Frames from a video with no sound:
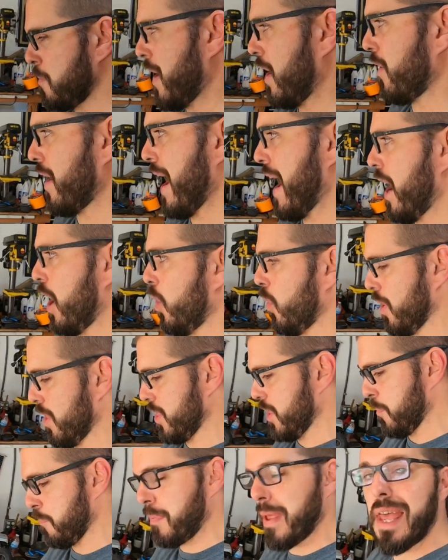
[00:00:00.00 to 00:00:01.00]
about how
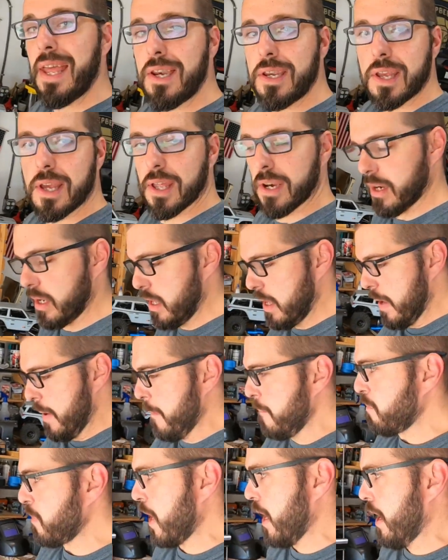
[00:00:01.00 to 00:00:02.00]
the pinion
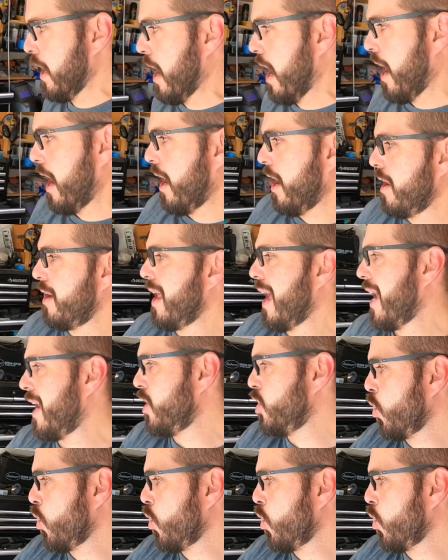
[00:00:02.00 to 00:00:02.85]
on a